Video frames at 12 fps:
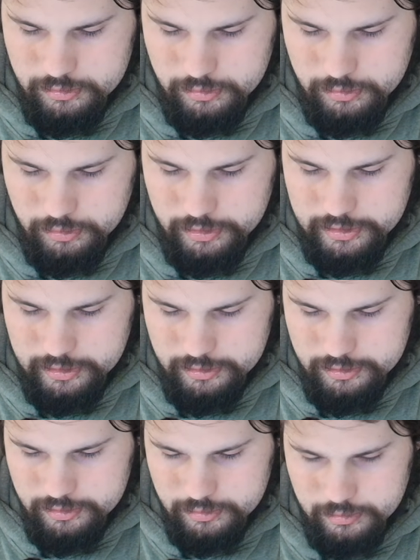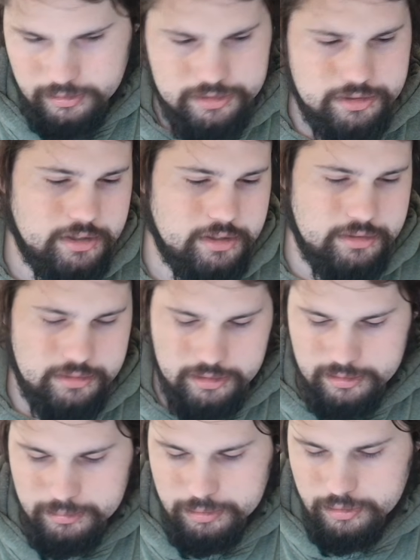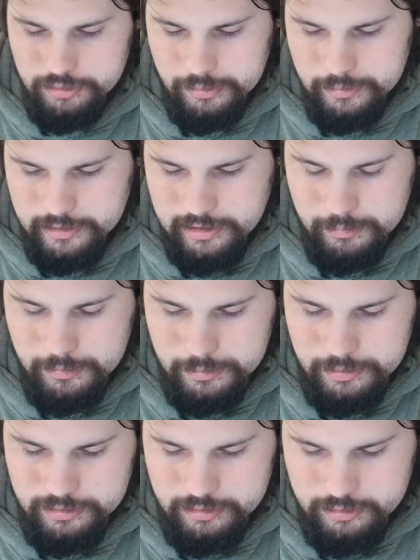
on it. Actually, I guess I put it on top of the camera, but.